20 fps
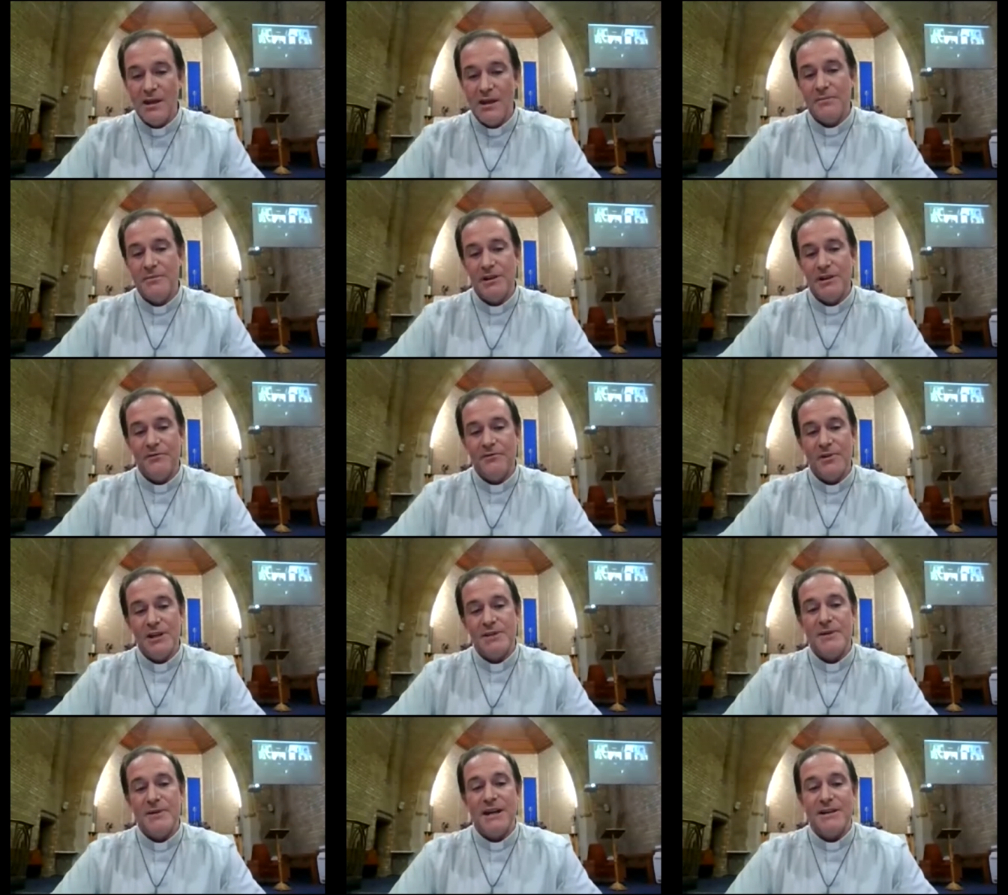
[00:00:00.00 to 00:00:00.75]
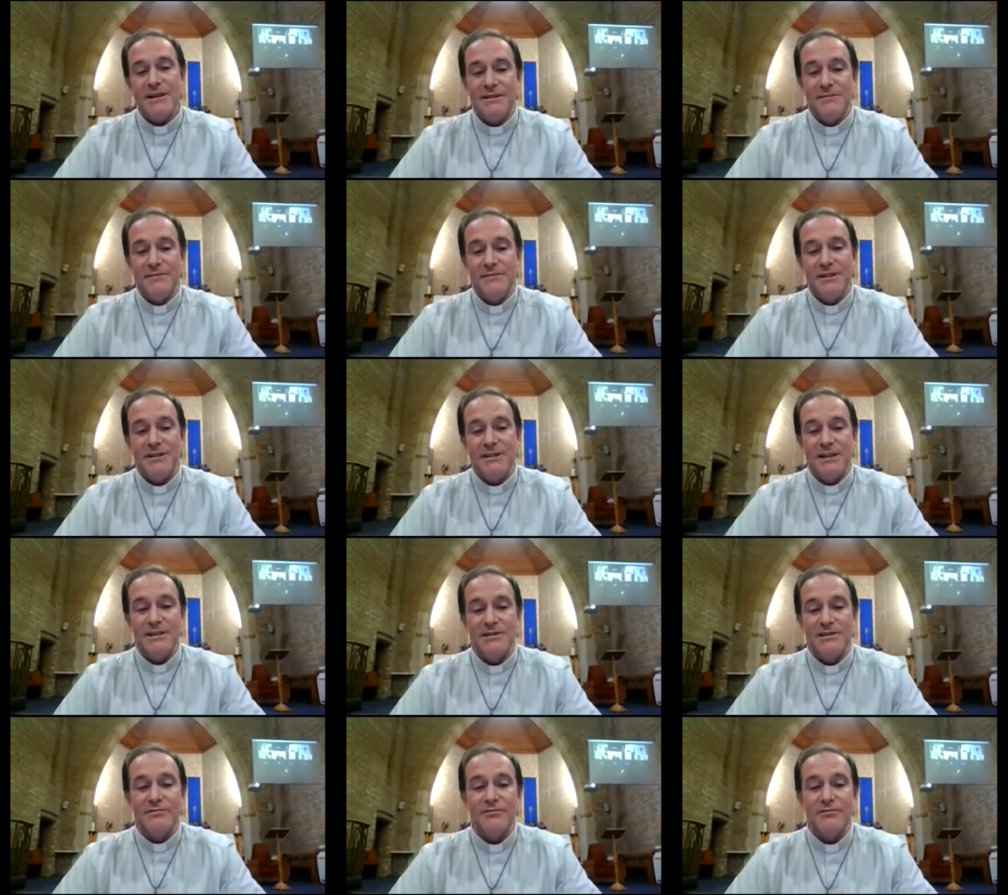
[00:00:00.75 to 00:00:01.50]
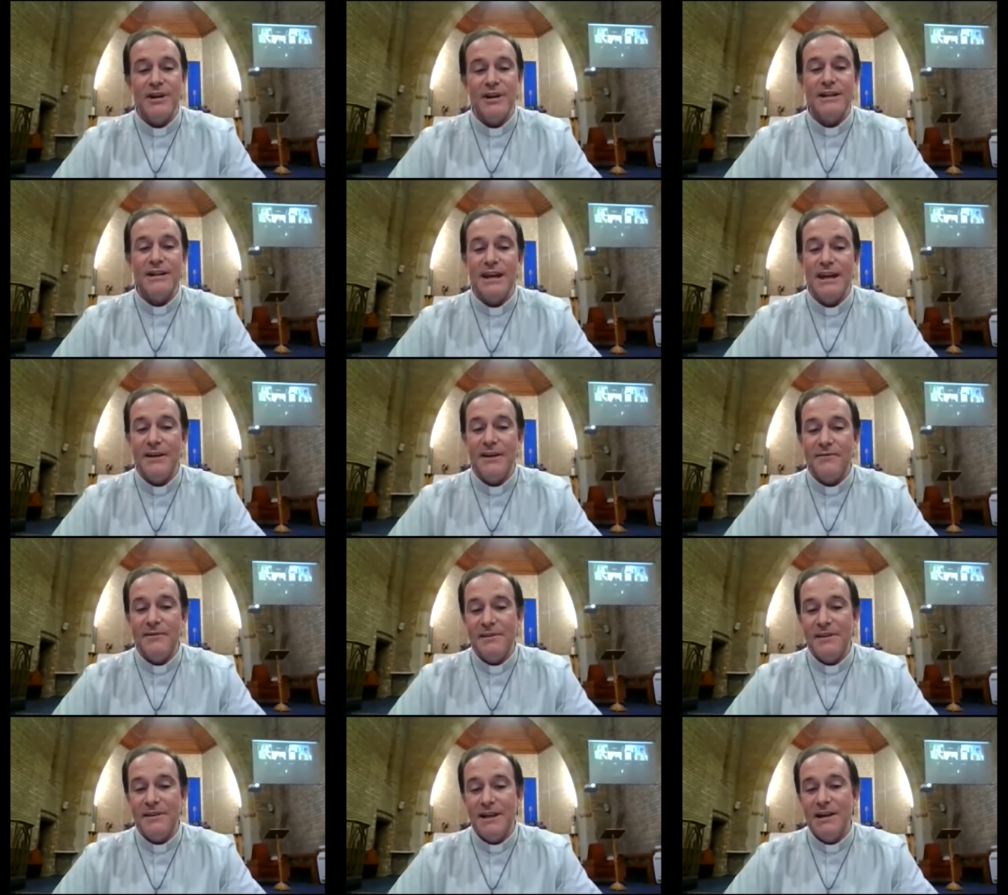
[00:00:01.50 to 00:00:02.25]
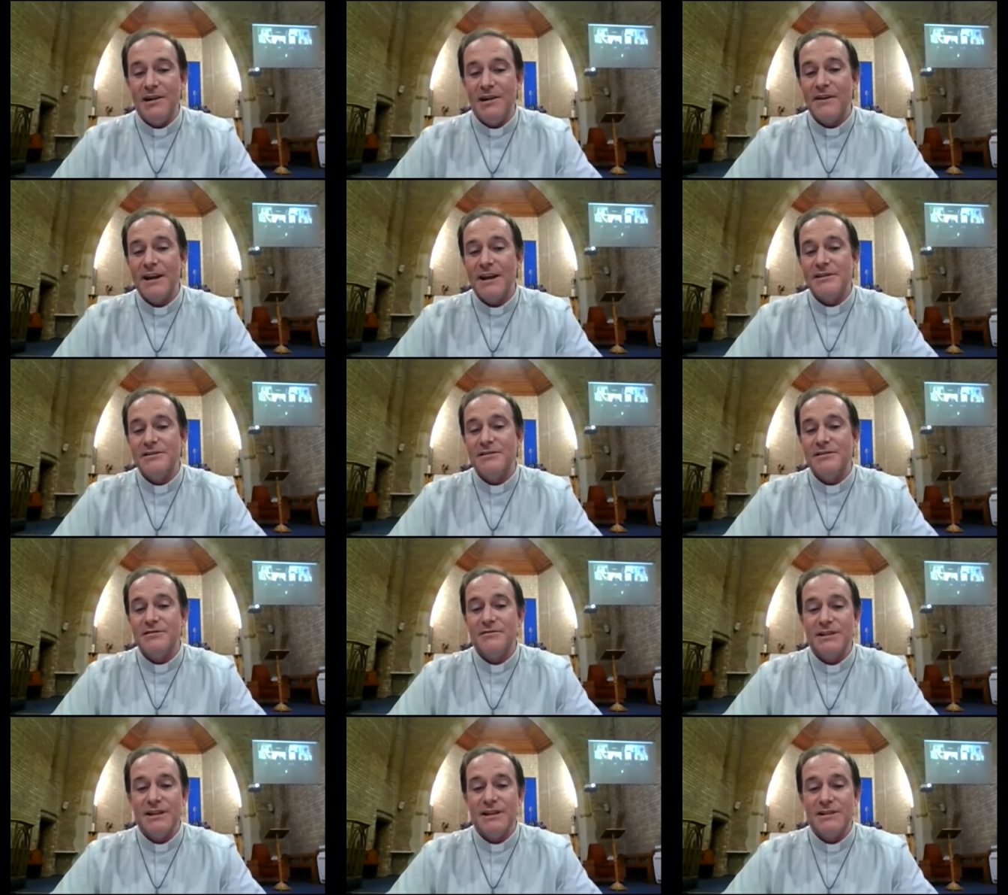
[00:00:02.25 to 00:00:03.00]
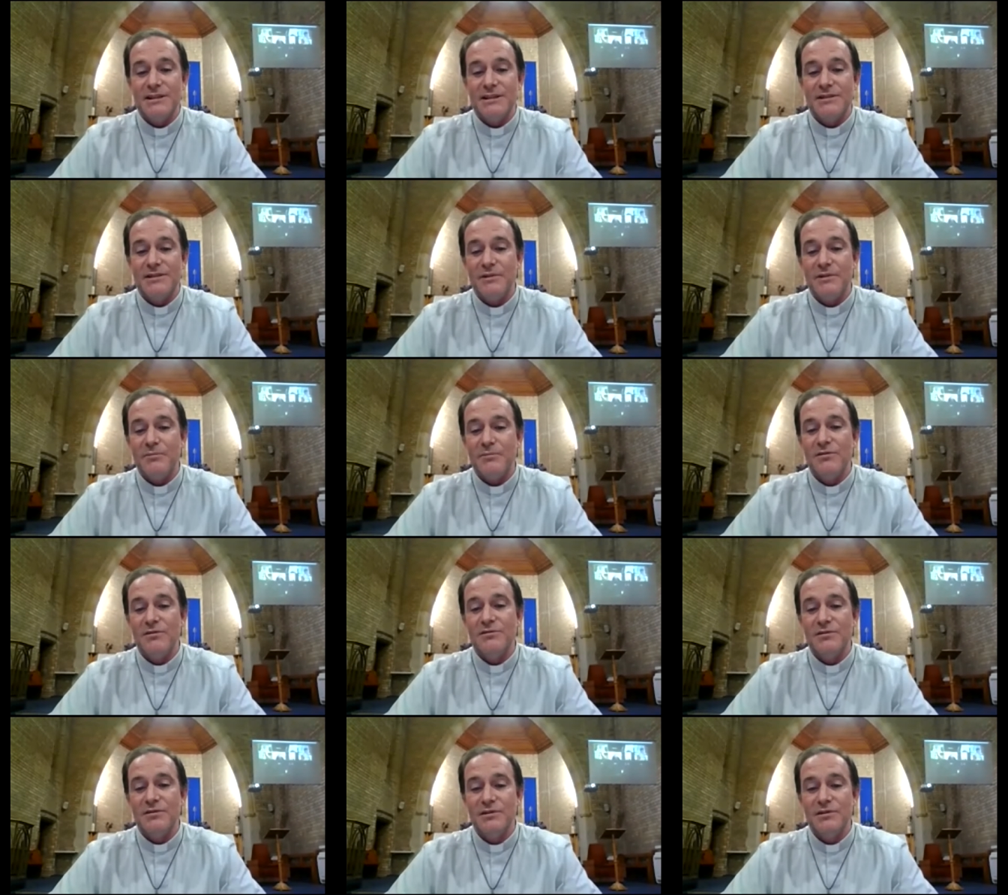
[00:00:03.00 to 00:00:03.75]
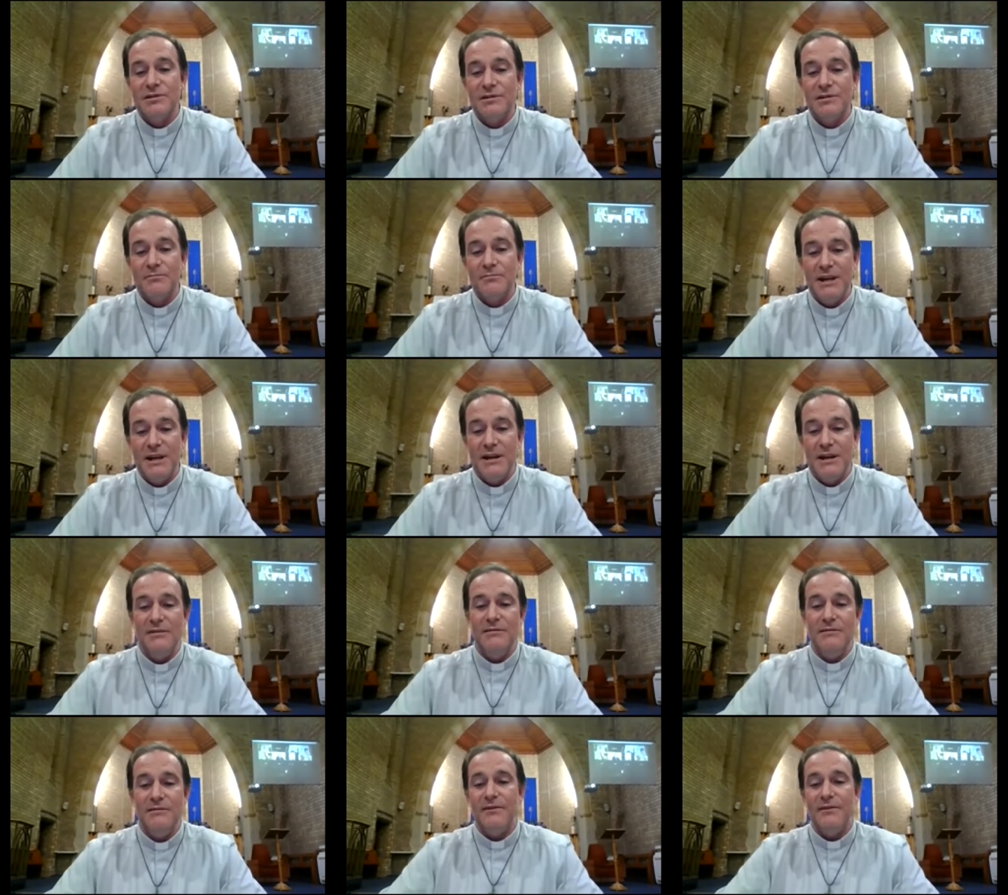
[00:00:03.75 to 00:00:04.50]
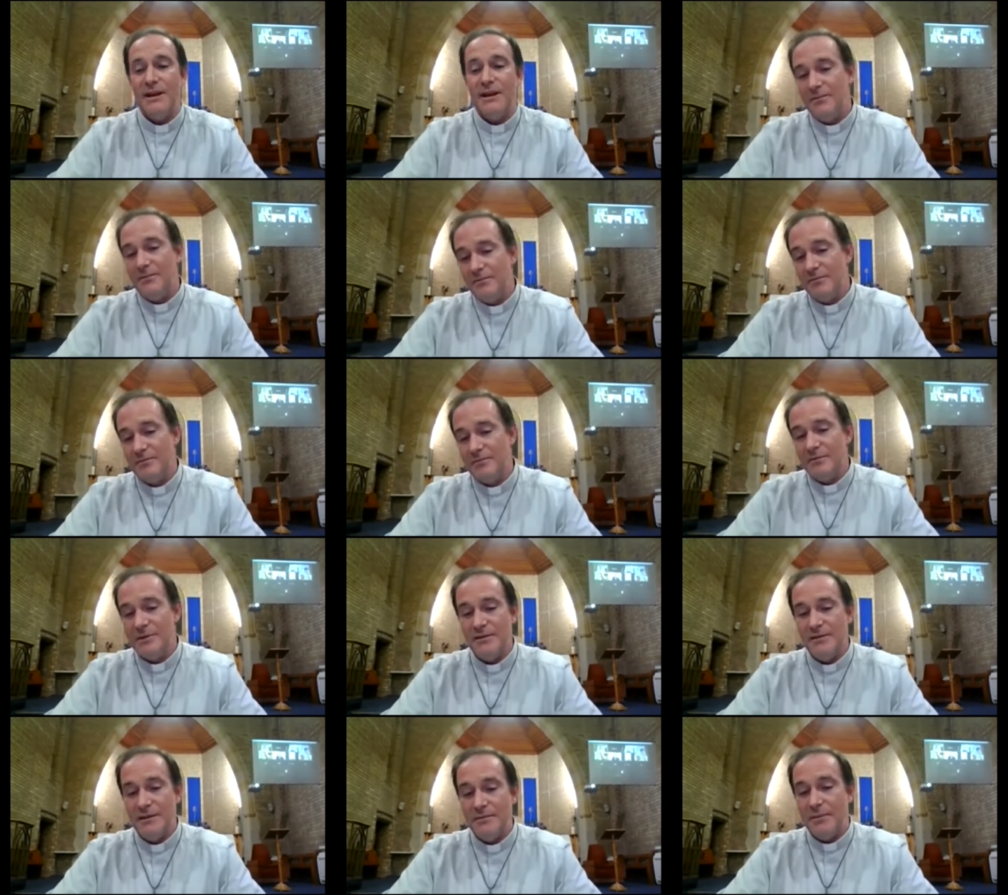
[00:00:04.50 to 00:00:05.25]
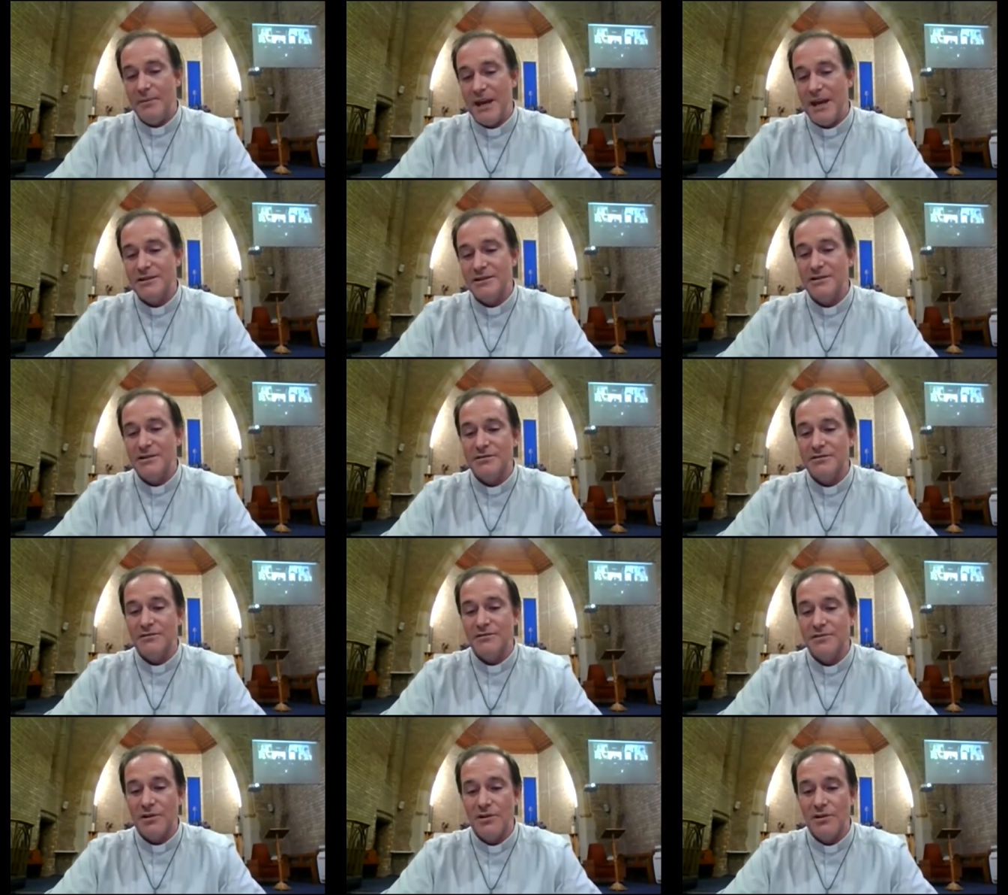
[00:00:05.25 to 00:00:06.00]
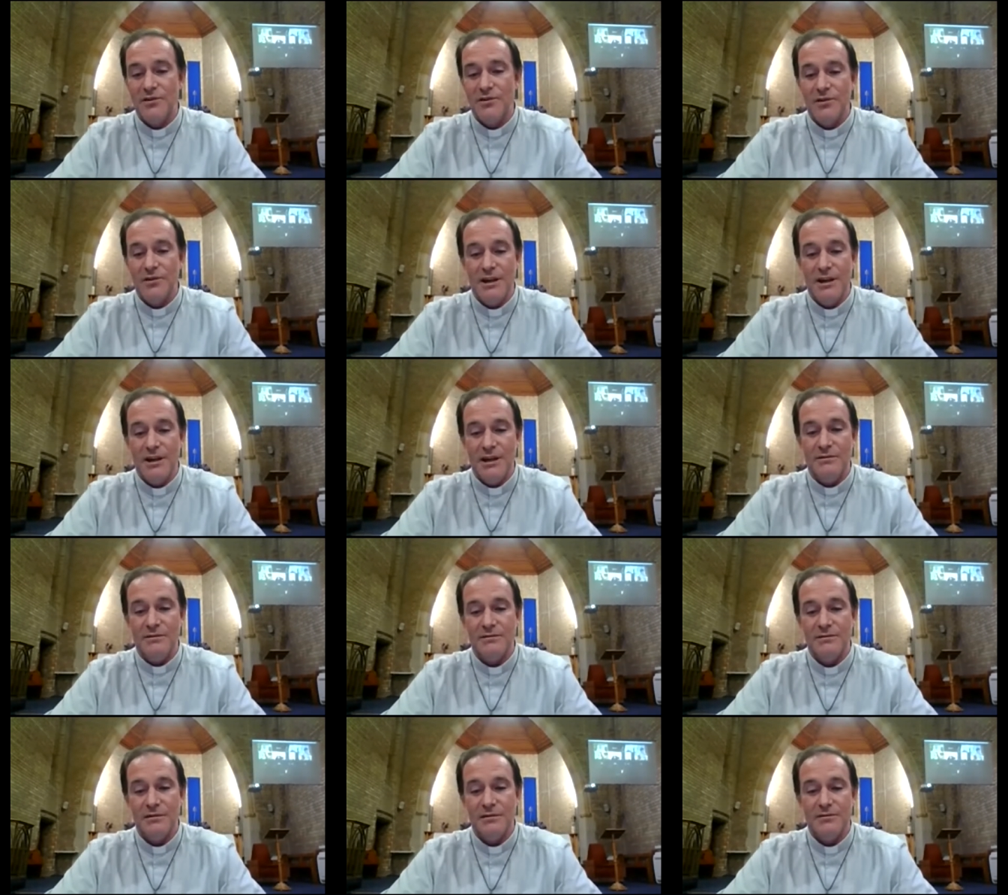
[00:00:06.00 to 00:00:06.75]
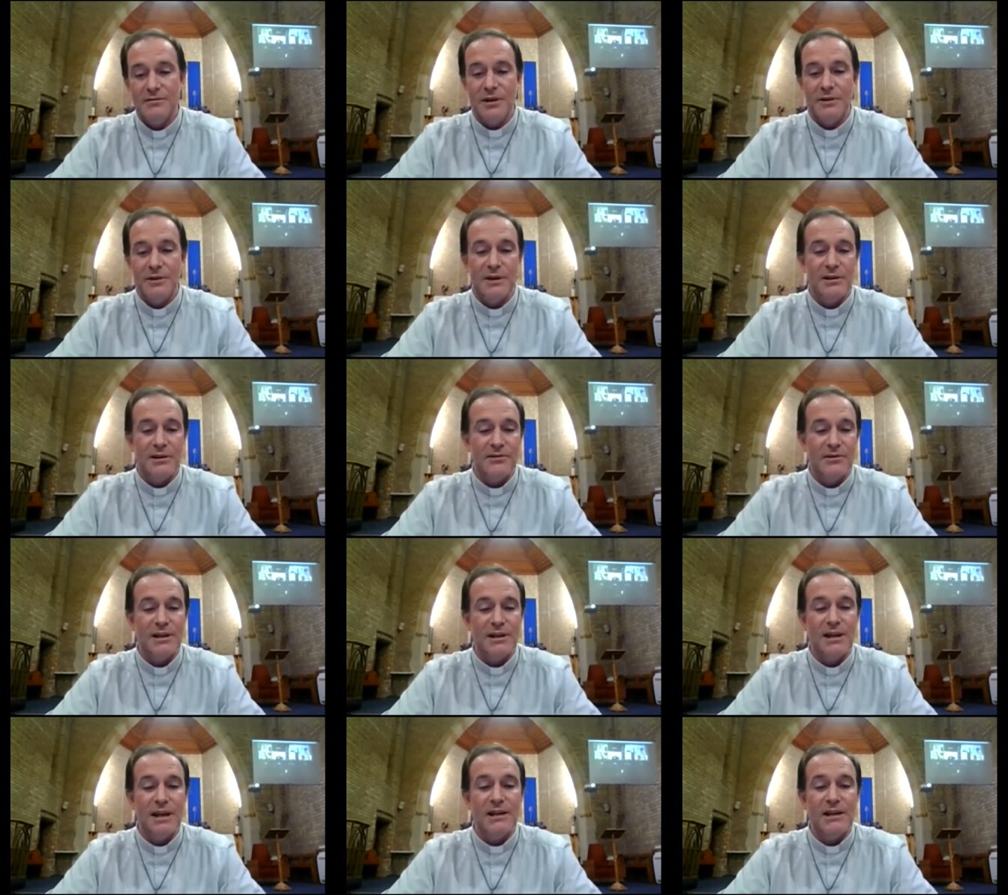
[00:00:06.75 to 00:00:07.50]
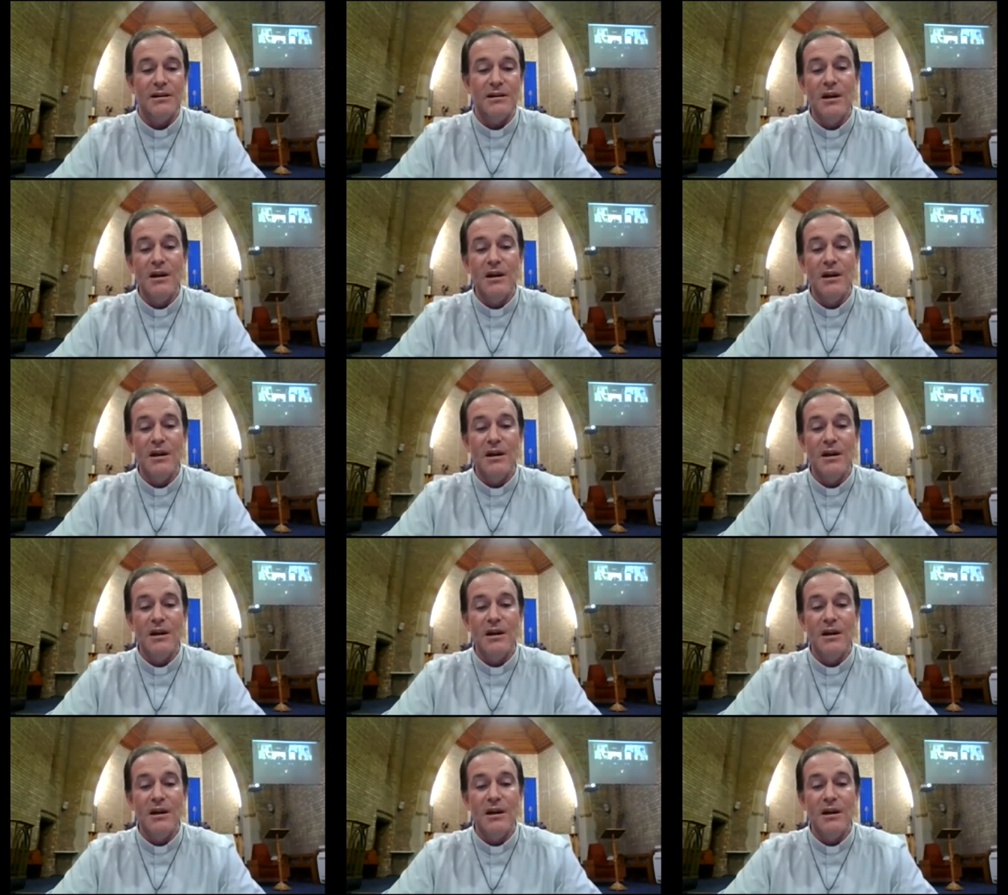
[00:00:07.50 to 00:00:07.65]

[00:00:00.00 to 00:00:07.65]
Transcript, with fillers: But the first part simply says, read carefully the interactions of Jesus with both Judas and Peter, found in, in the passages of John 13, 21 to 38,